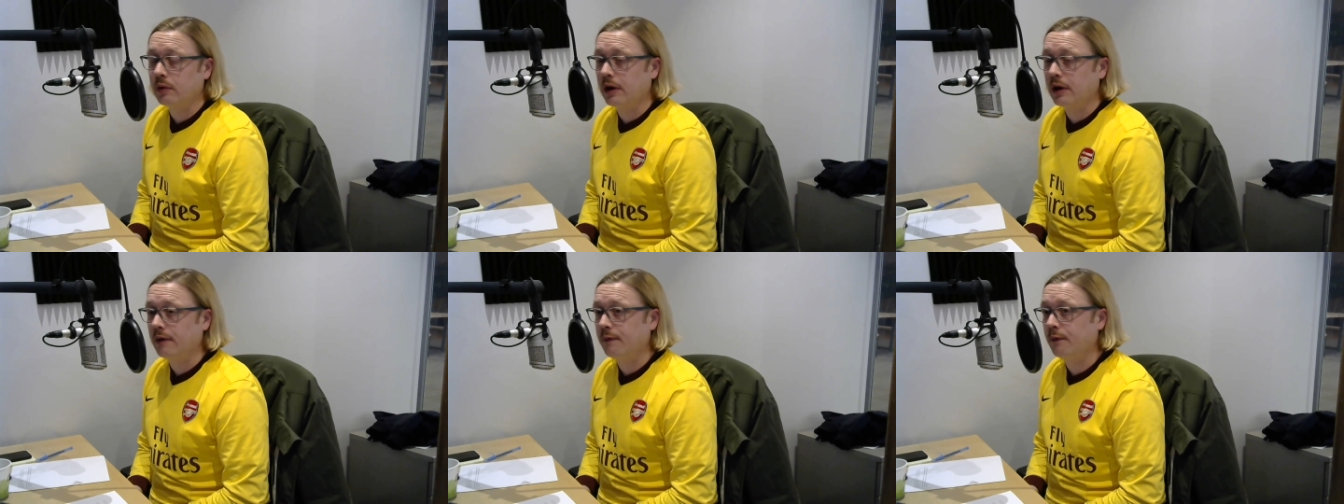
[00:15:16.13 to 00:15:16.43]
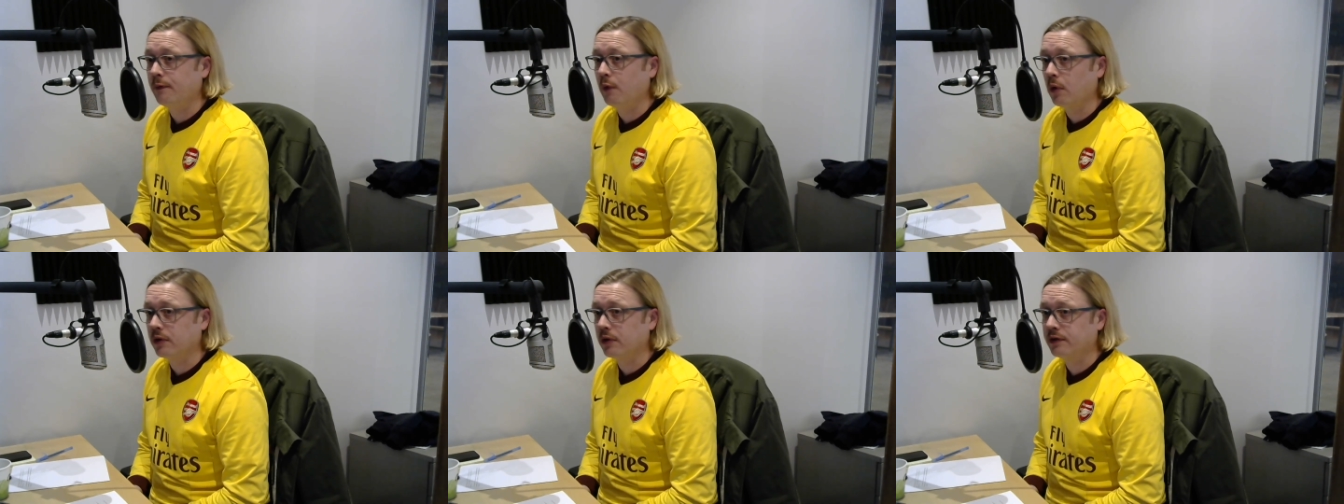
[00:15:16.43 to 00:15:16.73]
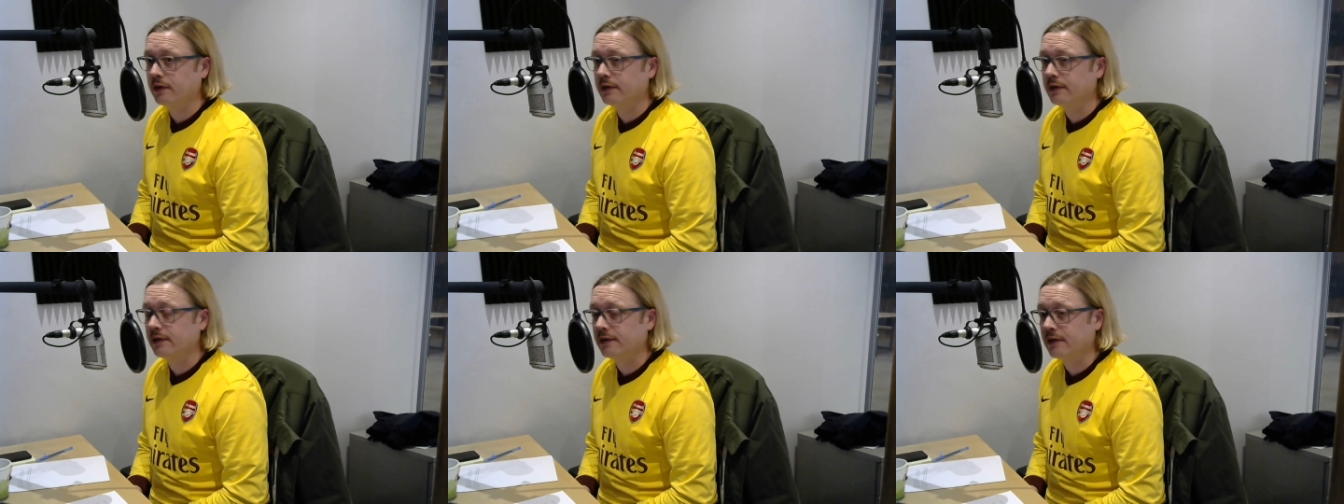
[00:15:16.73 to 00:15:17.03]
that
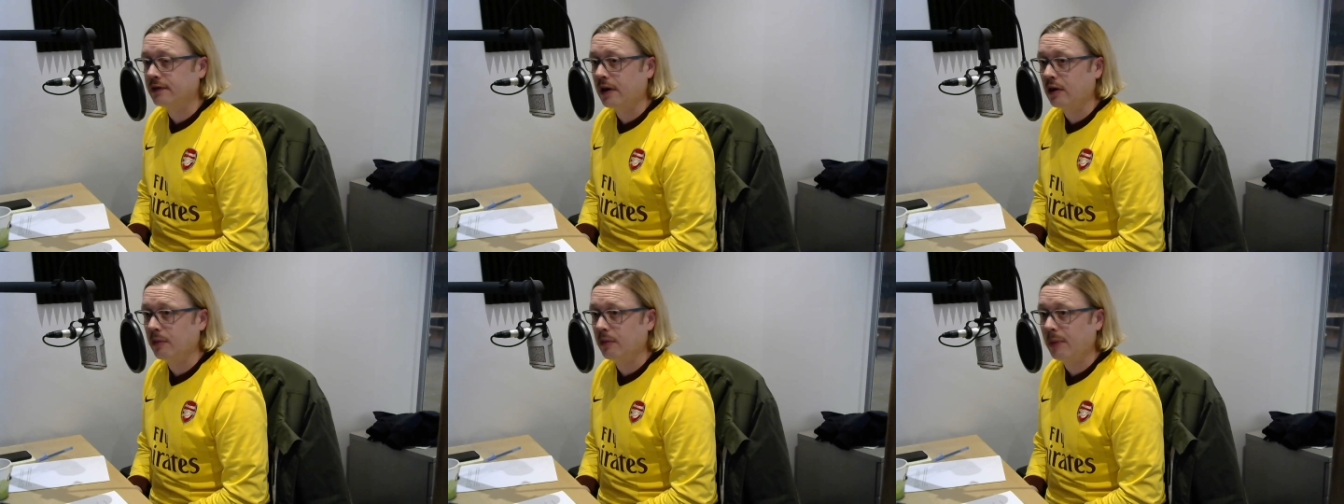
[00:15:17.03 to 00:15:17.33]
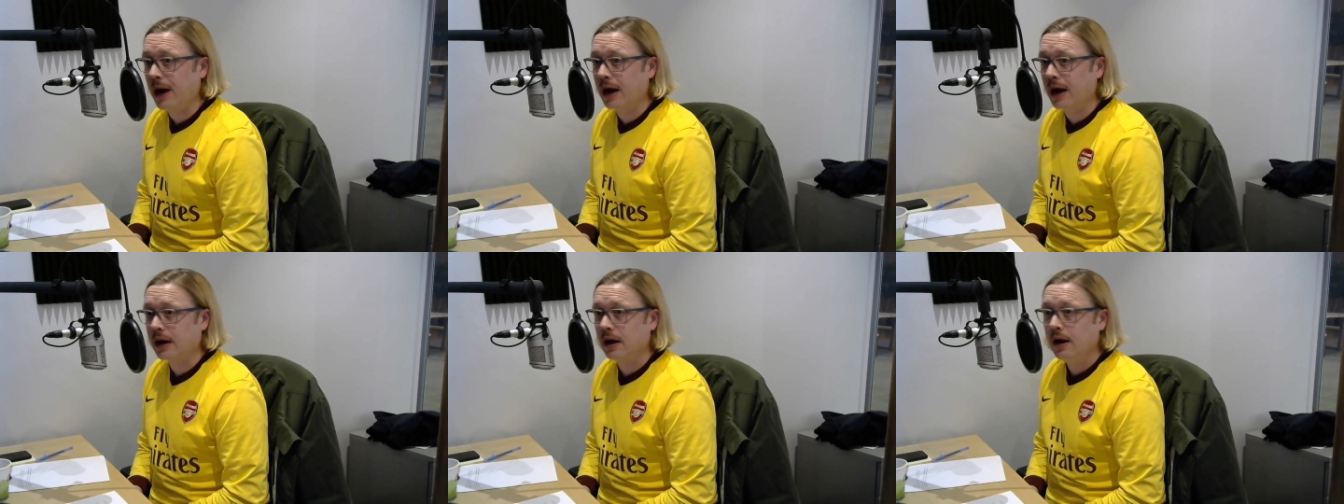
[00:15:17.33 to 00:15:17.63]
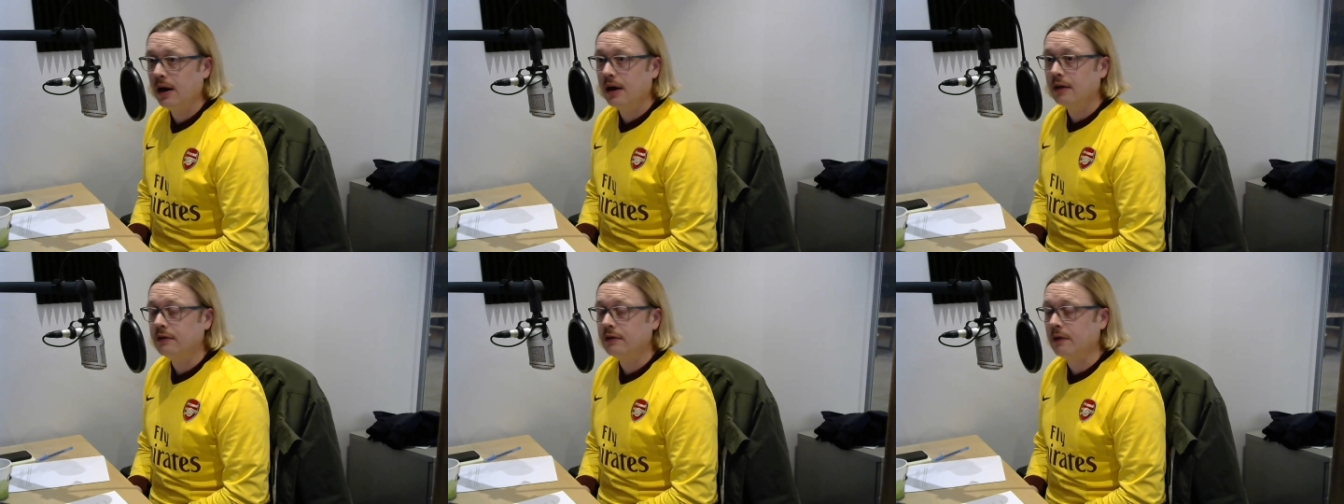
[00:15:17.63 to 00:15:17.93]
forces the center back
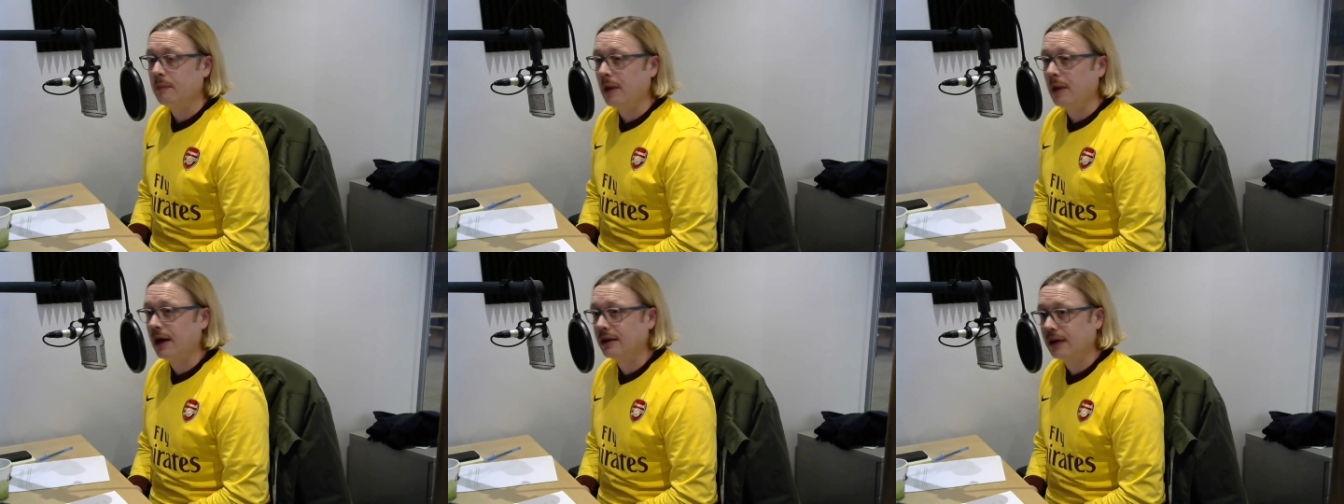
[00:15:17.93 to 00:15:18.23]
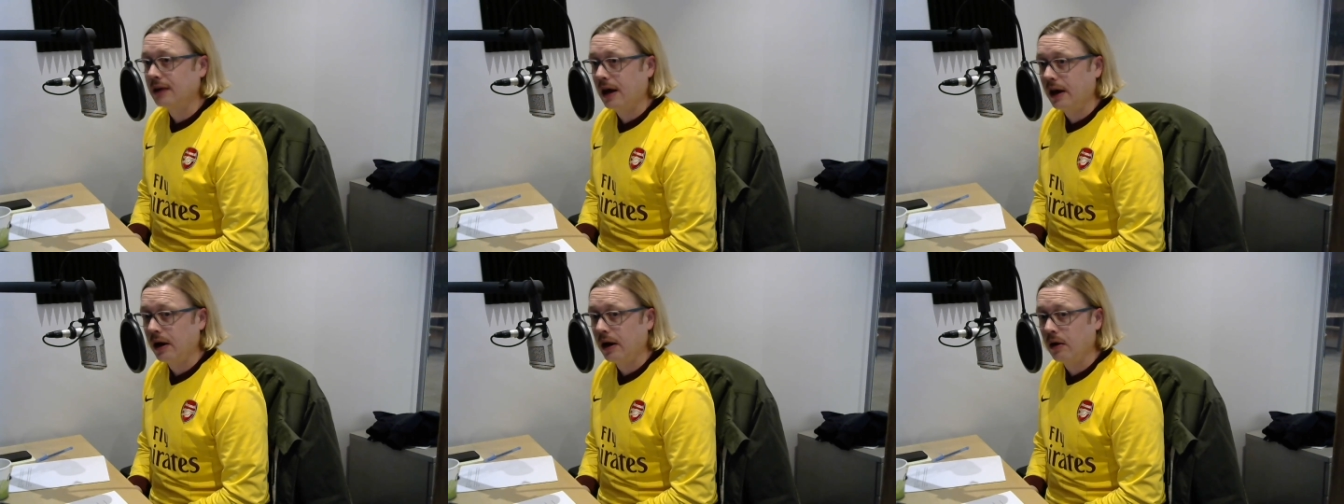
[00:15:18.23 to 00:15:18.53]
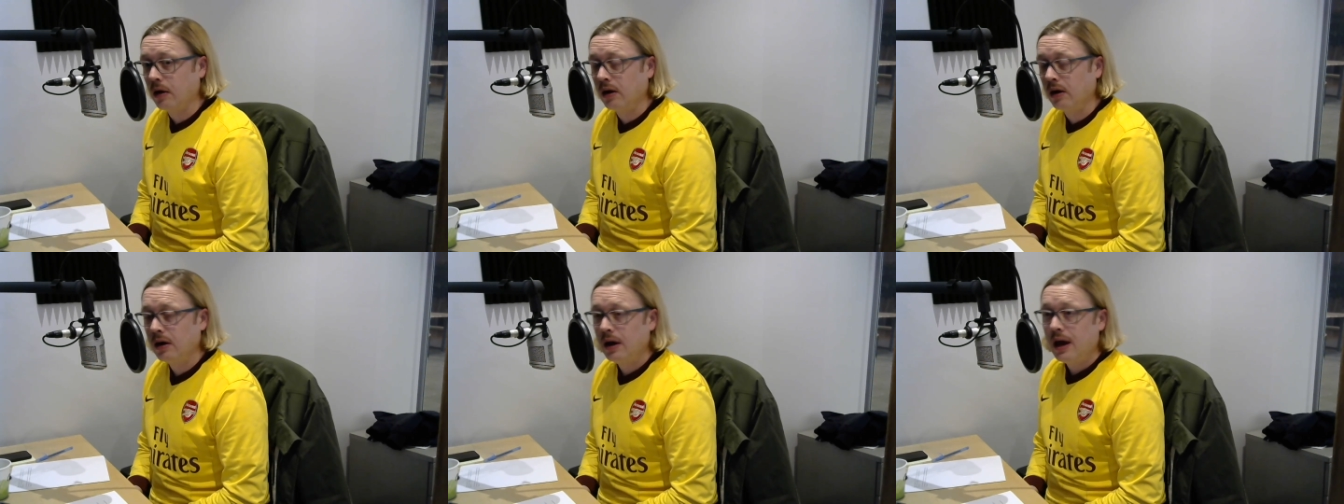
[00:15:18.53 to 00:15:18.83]
to make that
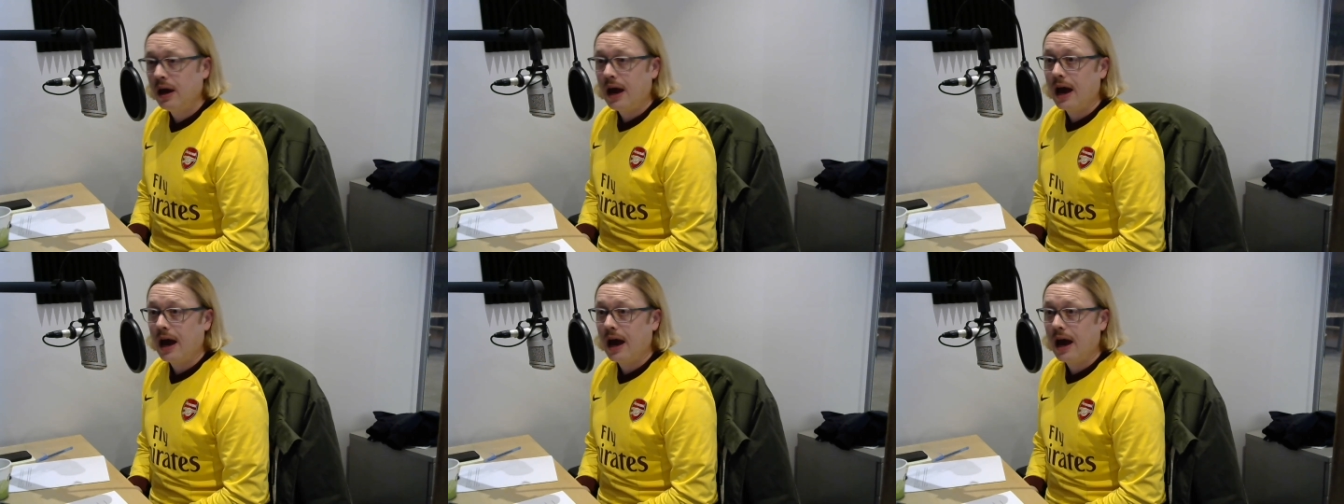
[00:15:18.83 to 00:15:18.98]
error.